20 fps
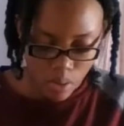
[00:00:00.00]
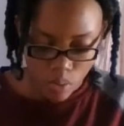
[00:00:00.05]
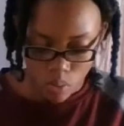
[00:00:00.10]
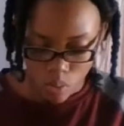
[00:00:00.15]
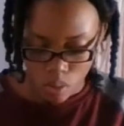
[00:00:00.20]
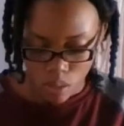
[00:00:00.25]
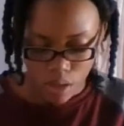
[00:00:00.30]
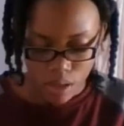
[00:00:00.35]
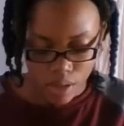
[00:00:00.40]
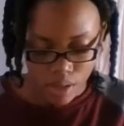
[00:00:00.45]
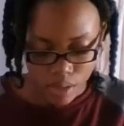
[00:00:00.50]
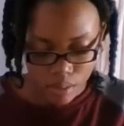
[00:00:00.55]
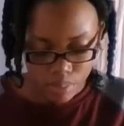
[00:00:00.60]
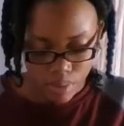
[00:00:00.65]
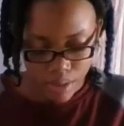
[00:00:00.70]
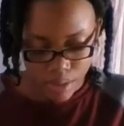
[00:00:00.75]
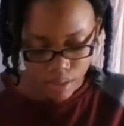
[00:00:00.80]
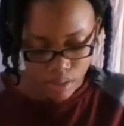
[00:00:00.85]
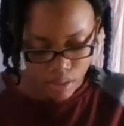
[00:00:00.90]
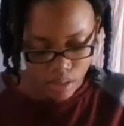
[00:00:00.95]
hole a little
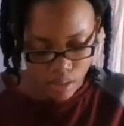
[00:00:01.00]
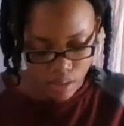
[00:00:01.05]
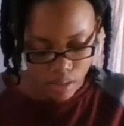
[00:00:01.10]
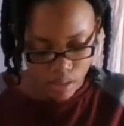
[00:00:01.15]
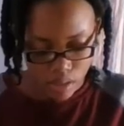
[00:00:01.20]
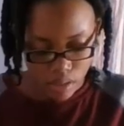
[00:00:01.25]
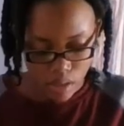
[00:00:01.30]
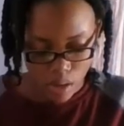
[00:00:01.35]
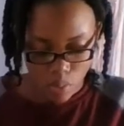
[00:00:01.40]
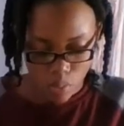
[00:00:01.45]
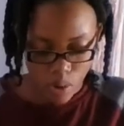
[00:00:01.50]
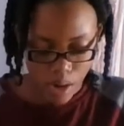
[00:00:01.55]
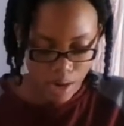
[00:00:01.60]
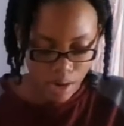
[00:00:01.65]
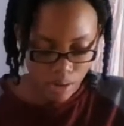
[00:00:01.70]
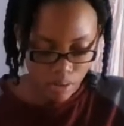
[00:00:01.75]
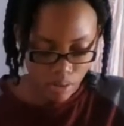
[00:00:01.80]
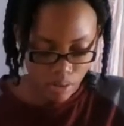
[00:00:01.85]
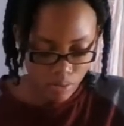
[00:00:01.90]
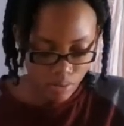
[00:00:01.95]
bit because it's not wide
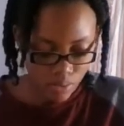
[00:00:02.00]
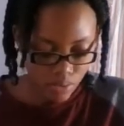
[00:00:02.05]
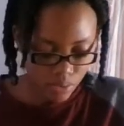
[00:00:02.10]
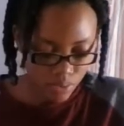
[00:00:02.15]
enough.